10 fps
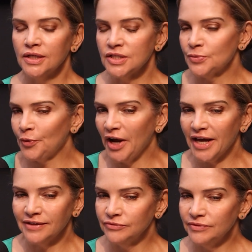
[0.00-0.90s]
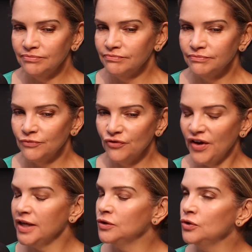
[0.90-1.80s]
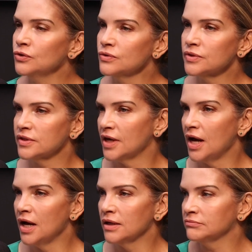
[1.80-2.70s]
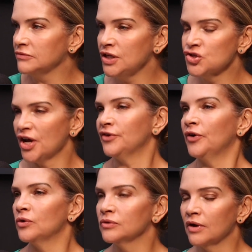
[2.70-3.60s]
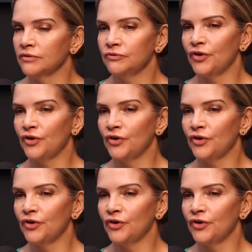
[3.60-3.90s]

spread fake news in general?